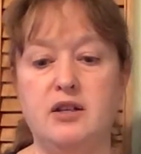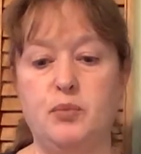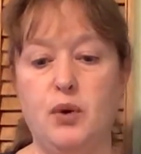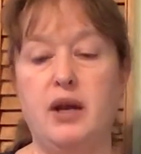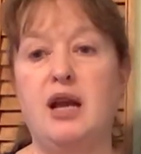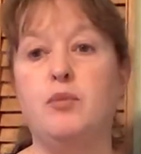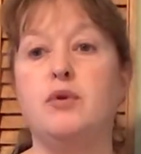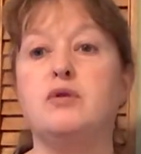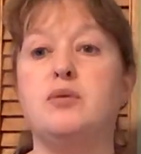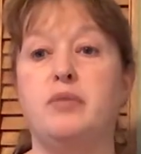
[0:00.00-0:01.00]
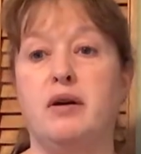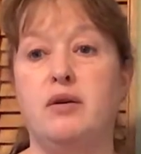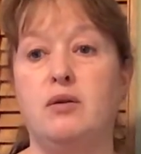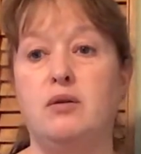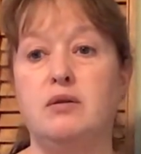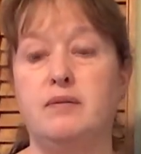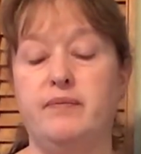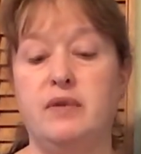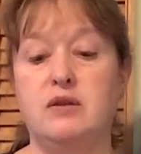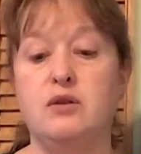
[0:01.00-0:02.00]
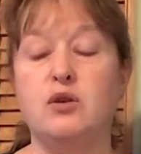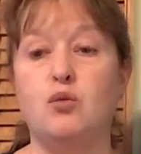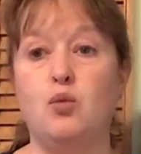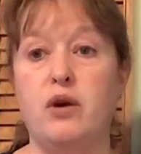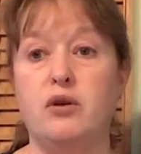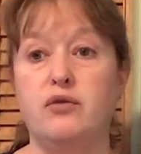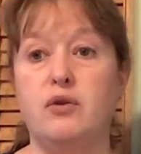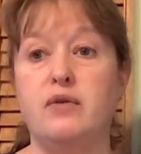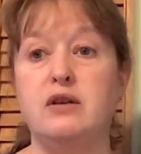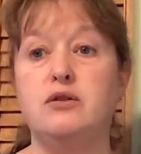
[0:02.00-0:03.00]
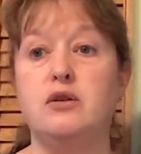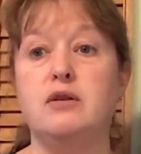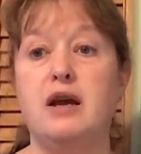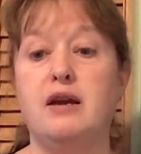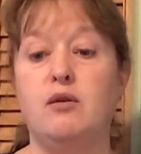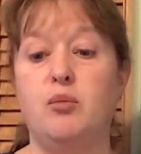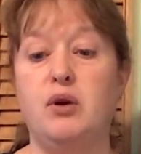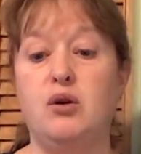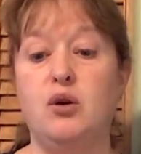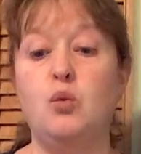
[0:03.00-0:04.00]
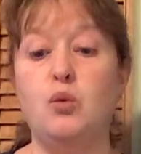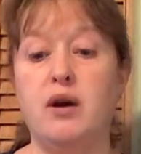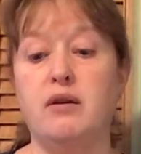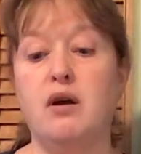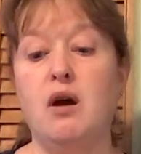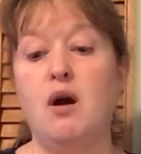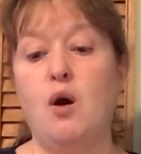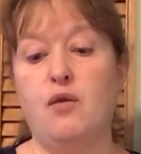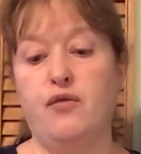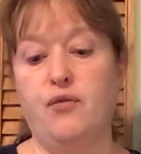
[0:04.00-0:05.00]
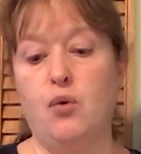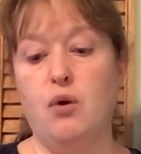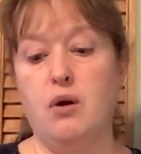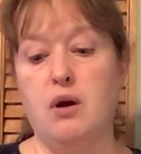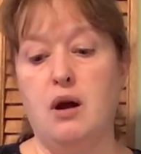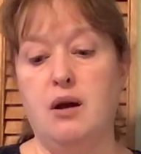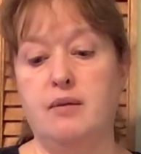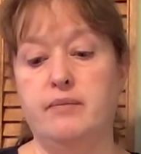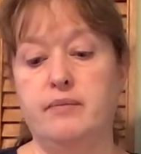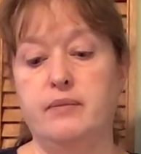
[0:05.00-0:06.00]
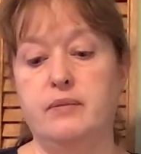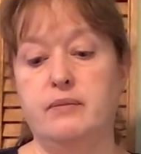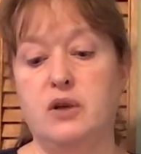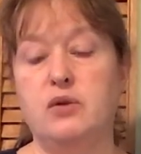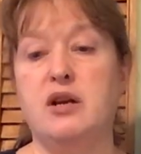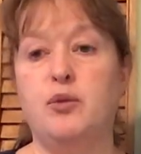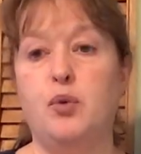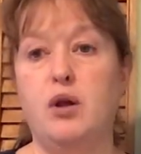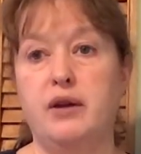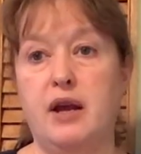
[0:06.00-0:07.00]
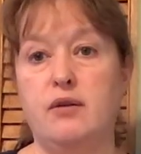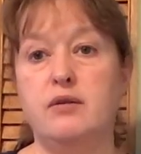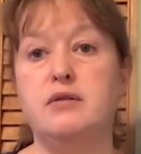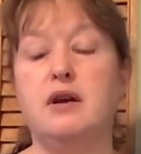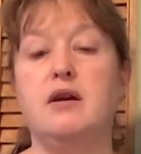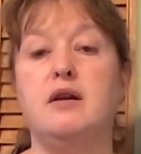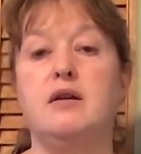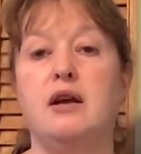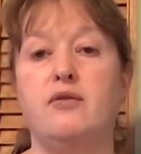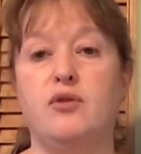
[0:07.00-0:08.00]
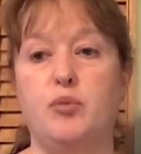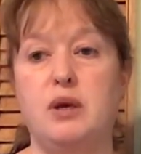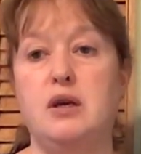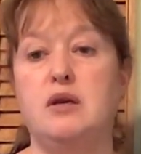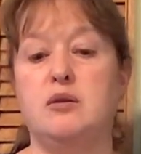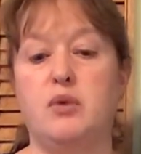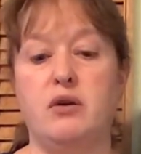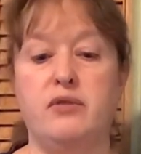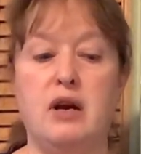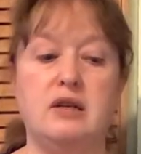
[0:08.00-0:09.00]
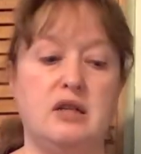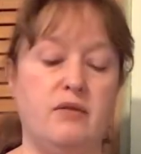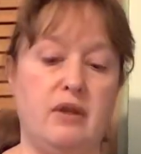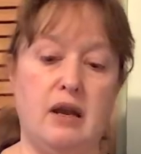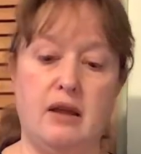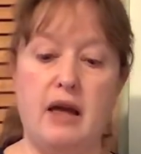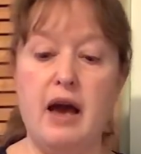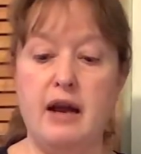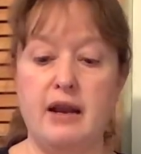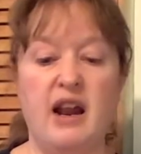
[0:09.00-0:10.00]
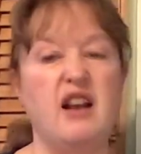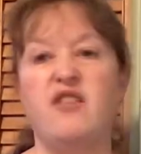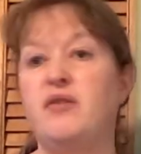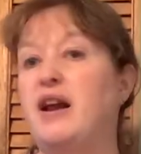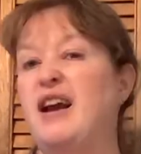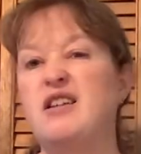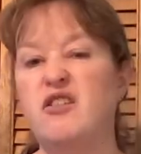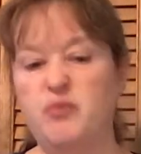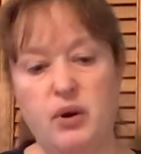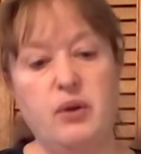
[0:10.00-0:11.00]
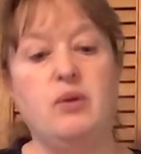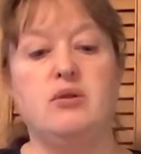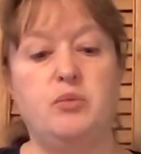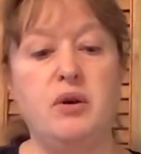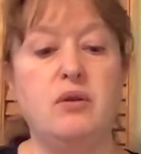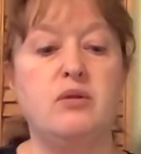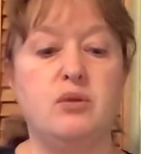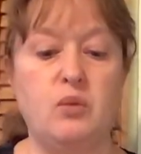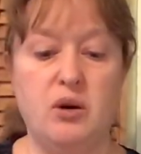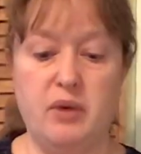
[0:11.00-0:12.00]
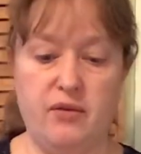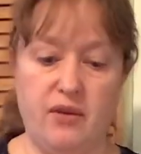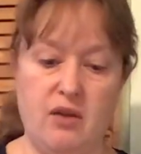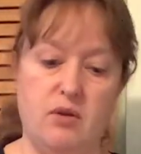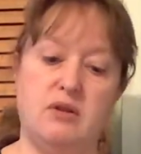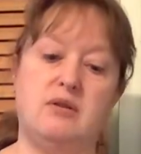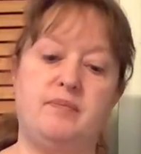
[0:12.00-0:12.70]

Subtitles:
Burning Embers Marigold. This looked wonderful. This looked like it would be a good one for attracting pollinators and like for the bees and butterflies and everything like that. And I love marigolds. Marigolds are one of my favorites.